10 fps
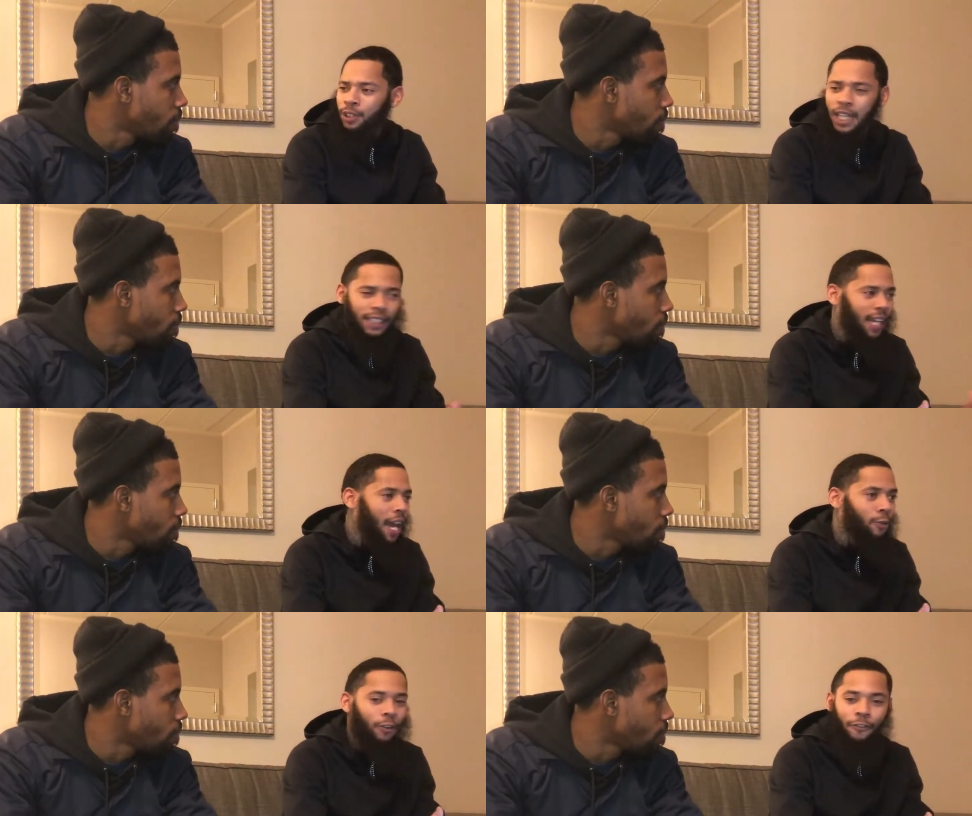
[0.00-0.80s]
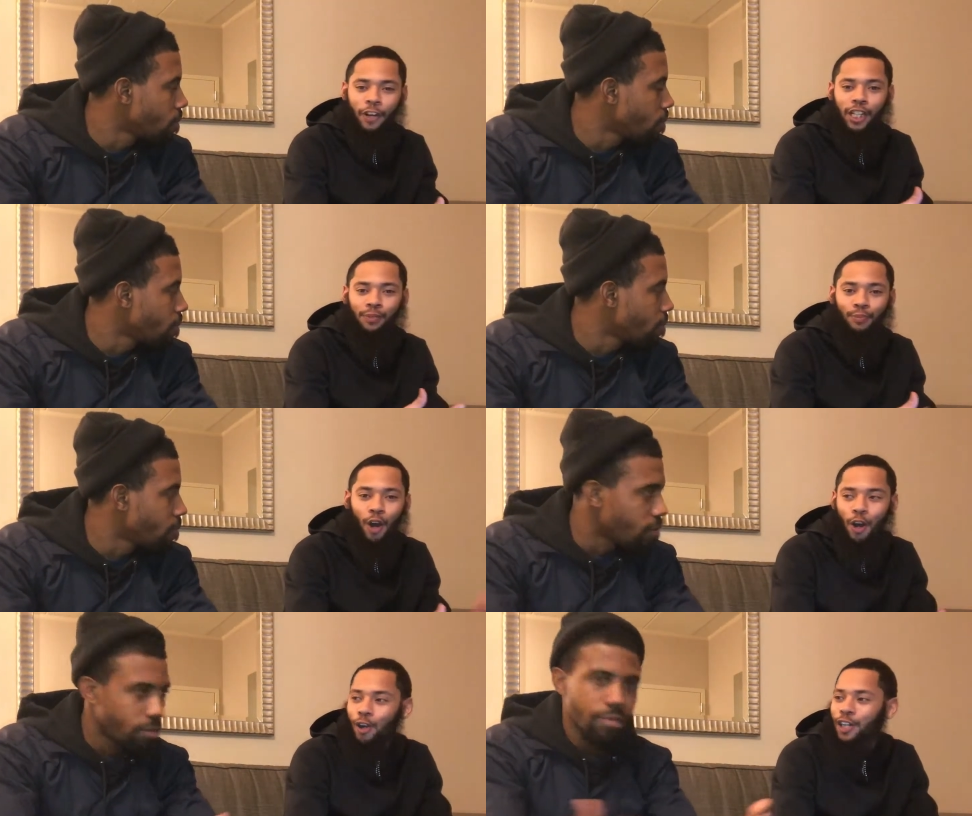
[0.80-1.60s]
Speaker 1: was like, damn, what the fuck is
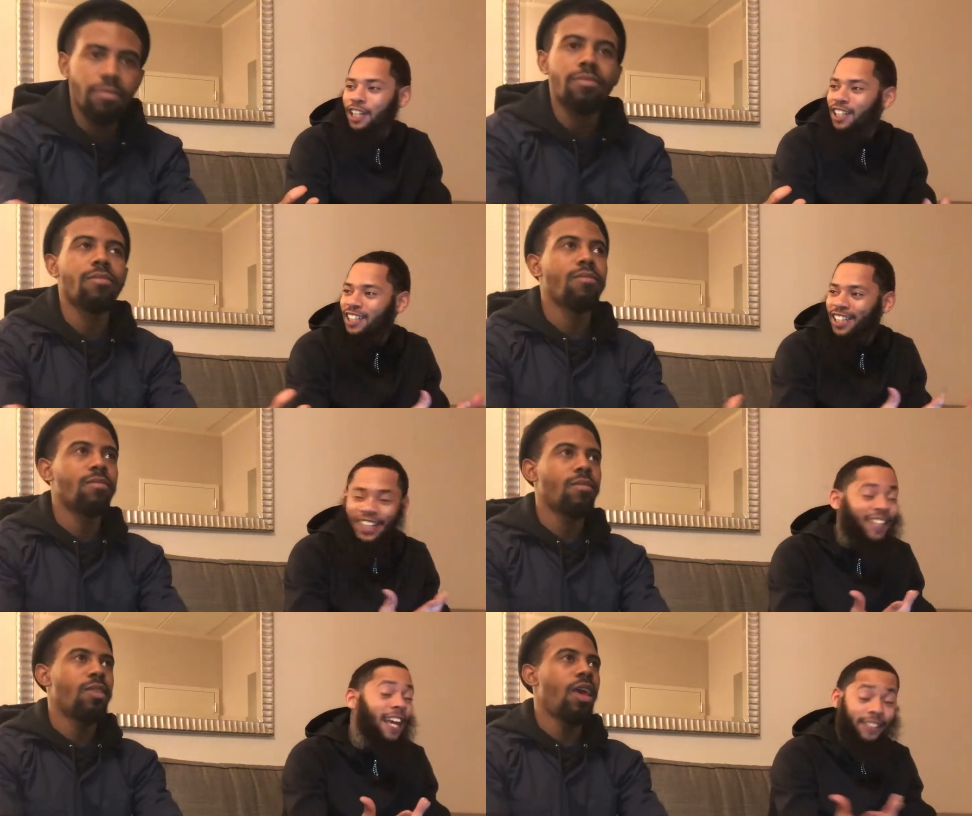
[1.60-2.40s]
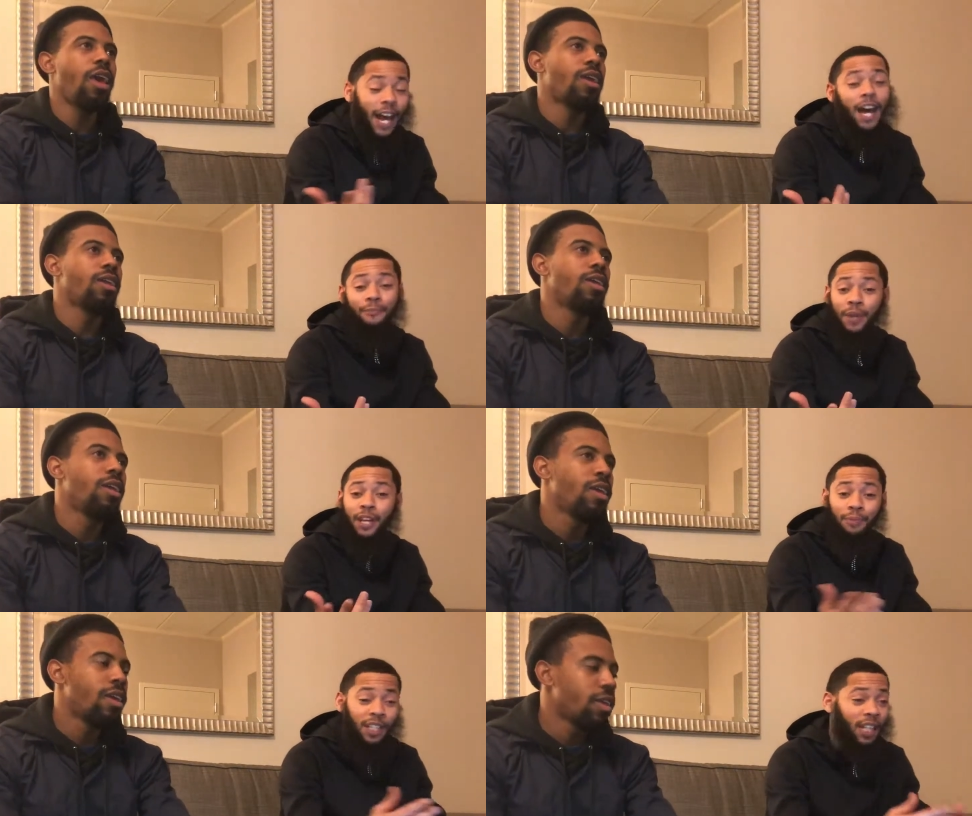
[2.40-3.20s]
bull? And that's damn. how it be. It
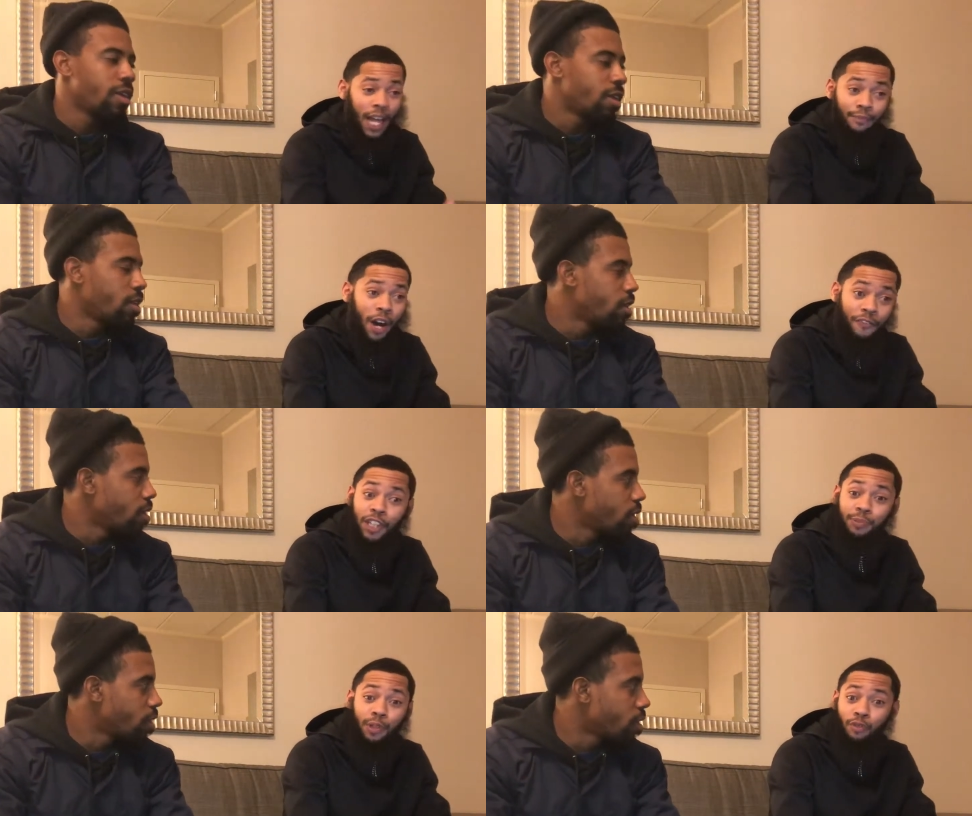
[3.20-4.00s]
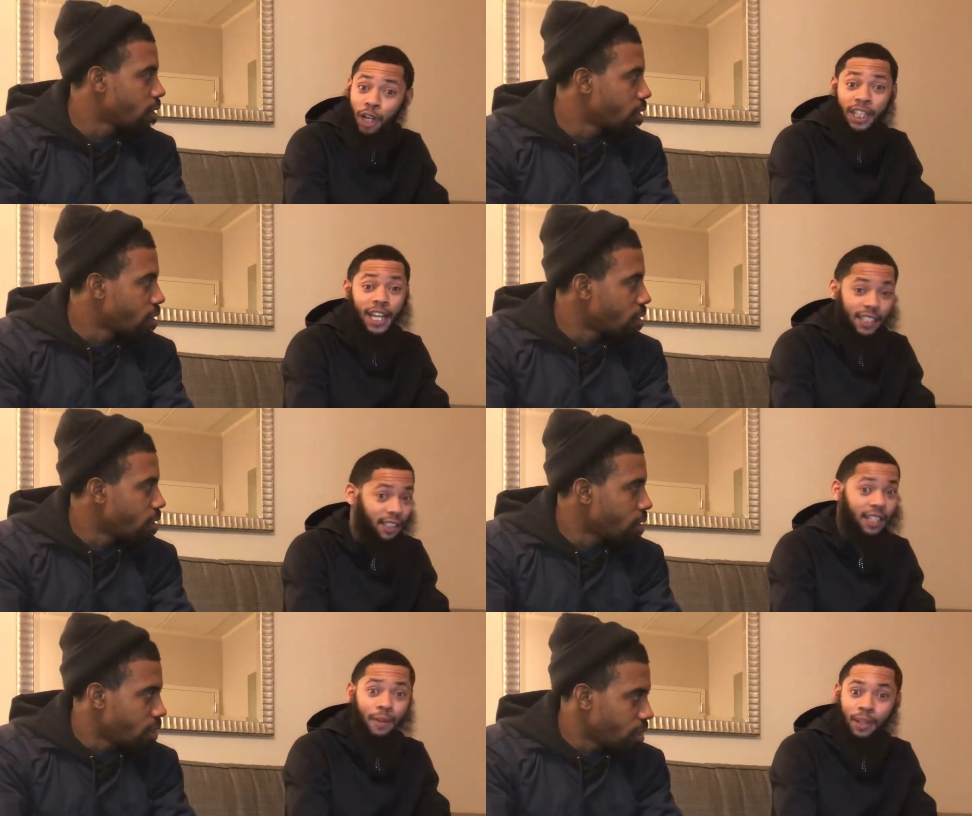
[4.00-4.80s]
be like motherfuckers be running that
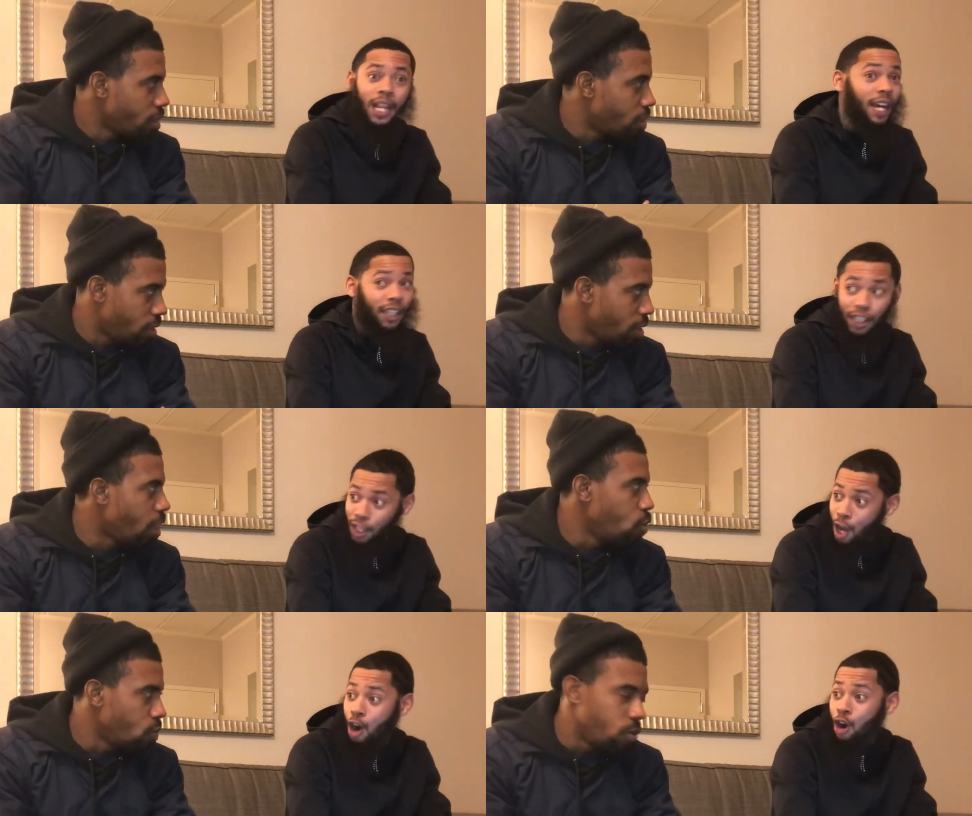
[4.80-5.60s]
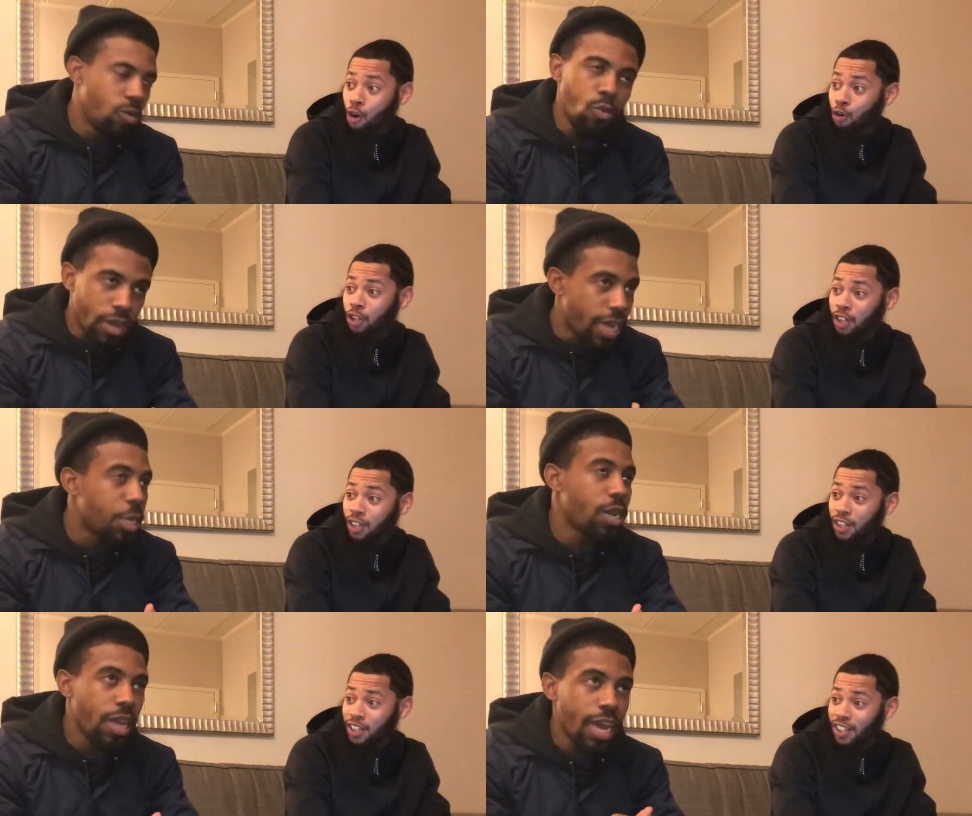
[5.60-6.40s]
shit. They be like, yo, yeah, you, you,
Speaker 2: catch a
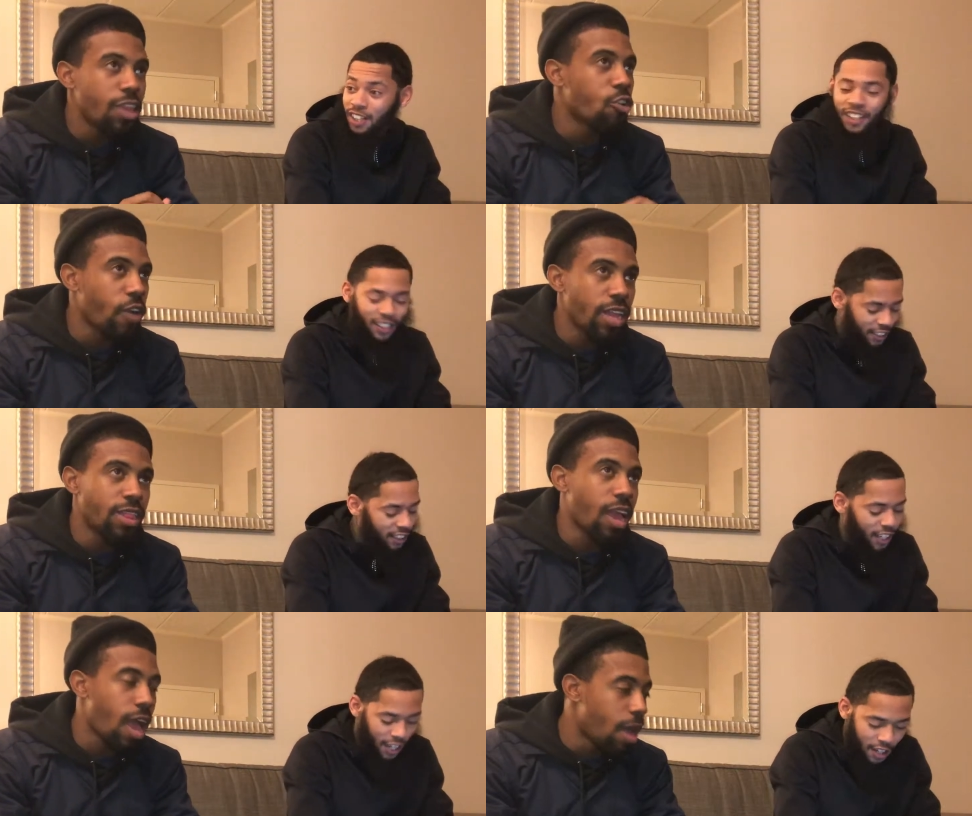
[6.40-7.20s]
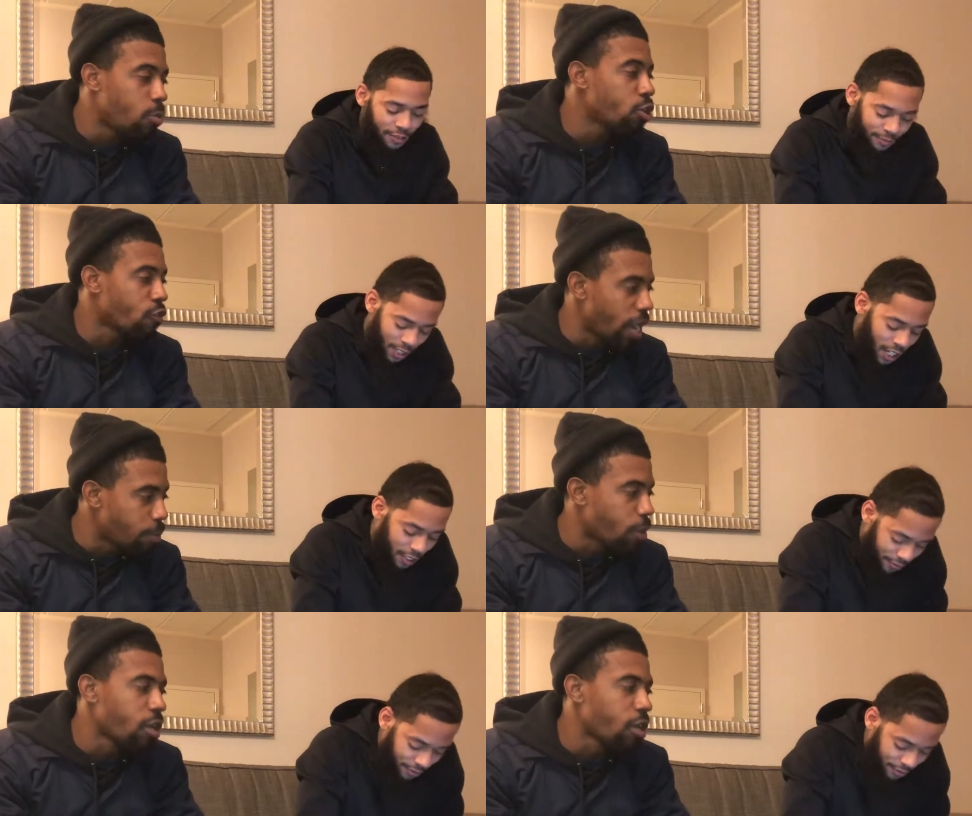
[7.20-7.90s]
nigga at the right time yeah, with the yeah, right